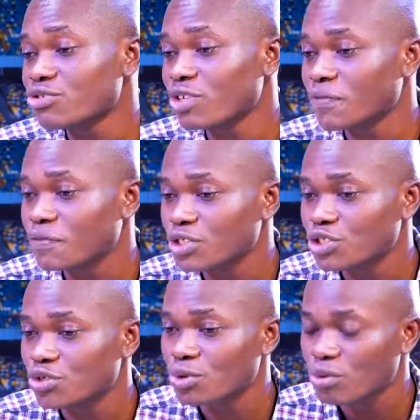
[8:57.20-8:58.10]

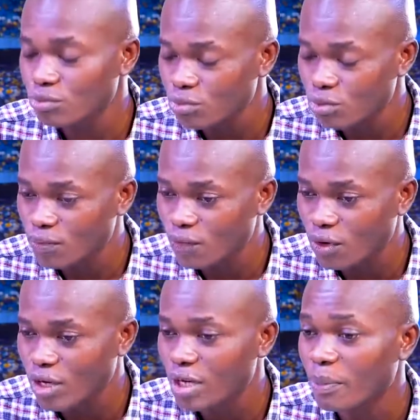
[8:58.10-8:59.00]
referees, look
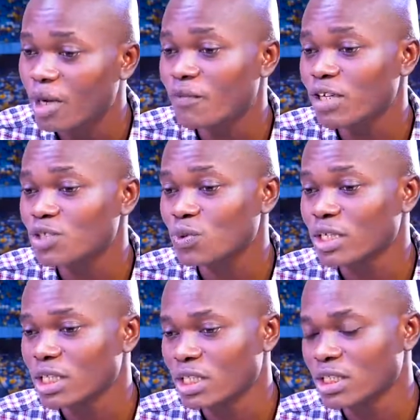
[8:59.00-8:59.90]
for a perfect
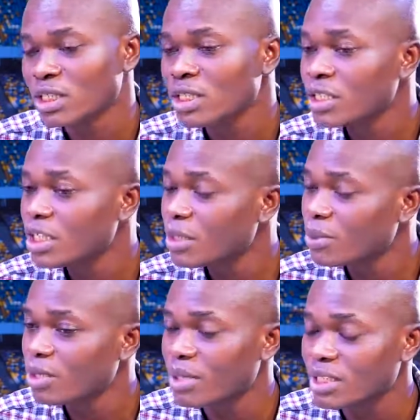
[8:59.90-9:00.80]
way in
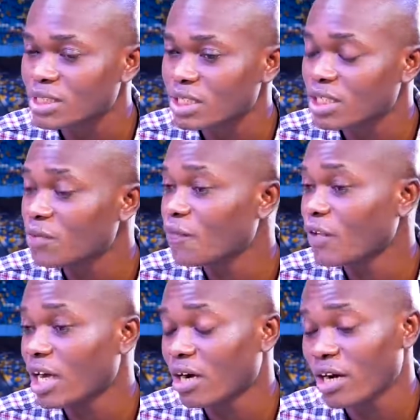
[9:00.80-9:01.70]
implementing
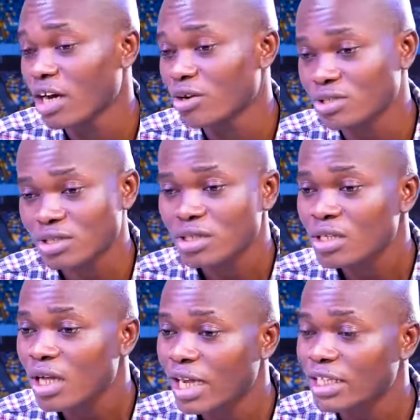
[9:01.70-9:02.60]
VAR. Else,
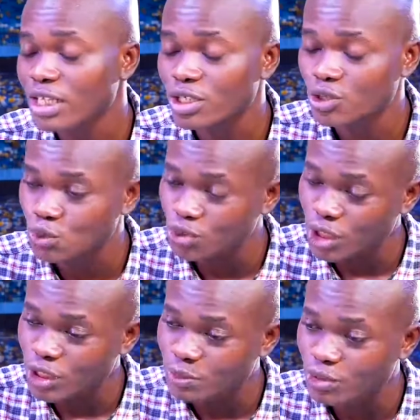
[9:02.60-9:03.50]
I think it will
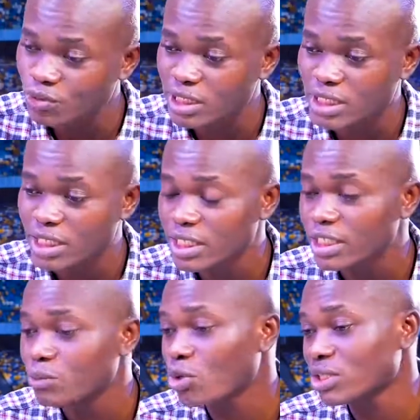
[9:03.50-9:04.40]
just be doing the
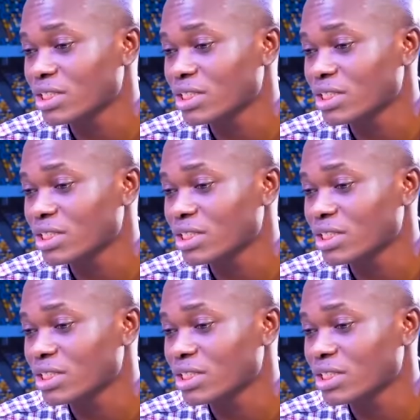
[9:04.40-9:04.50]
league much